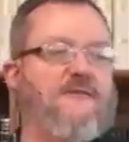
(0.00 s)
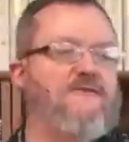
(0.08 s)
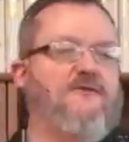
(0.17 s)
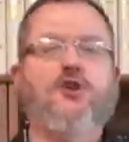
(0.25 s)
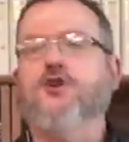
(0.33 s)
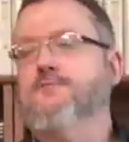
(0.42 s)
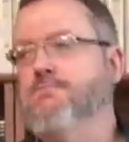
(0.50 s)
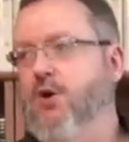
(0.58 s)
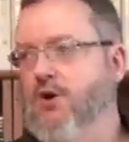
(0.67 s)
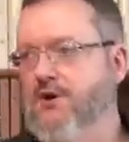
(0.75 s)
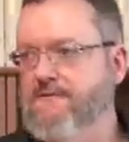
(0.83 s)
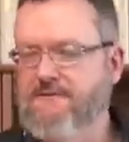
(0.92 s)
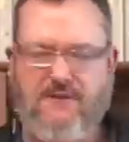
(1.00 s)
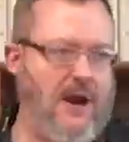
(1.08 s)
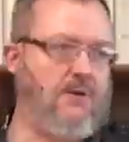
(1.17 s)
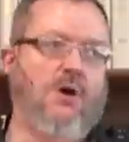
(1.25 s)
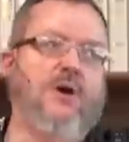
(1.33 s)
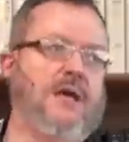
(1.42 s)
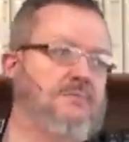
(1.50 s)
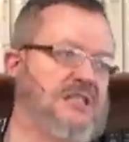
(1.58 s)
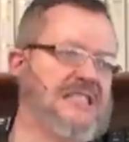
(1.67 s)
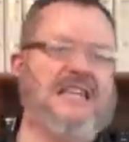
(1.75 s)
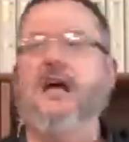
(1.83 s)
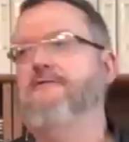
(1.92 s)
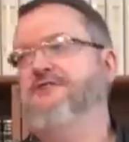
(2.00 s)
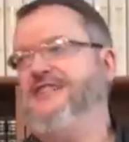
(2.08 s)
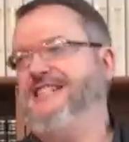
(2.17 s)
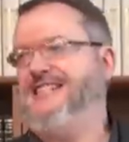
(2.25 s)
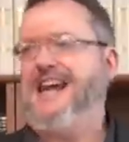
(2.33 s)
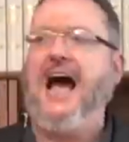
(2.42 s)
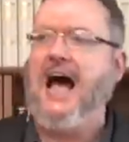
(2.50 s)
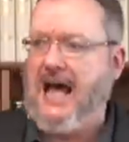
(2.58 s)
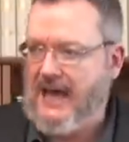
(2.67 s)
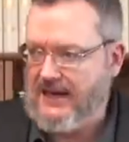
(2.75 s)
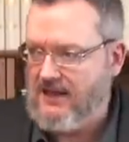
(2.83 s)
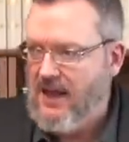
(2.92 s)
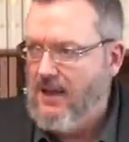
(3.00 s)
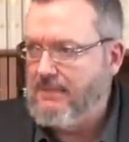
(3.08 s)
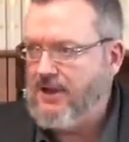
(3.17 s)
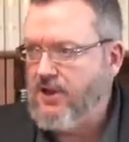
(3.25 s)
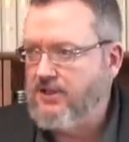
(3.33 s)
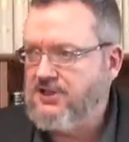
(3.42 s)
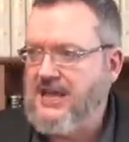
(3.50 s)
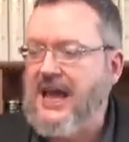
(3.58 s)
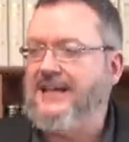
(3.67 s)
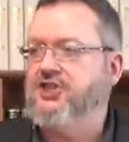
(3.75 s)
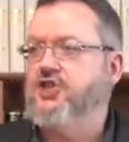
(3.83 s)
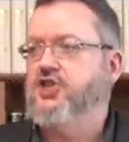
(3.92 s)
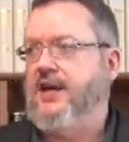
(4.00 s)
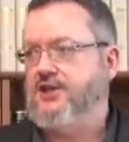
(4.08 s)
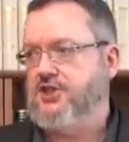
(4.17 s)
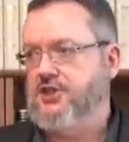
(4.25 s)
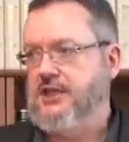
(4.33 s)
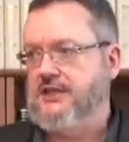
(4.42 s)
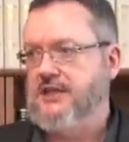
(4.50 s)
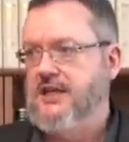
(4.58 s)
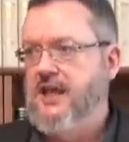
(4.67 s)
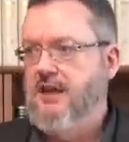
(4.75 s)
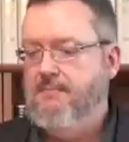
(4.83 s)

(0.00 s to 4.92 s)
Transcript: the firstborn of Pharaoh himself died because God judged it.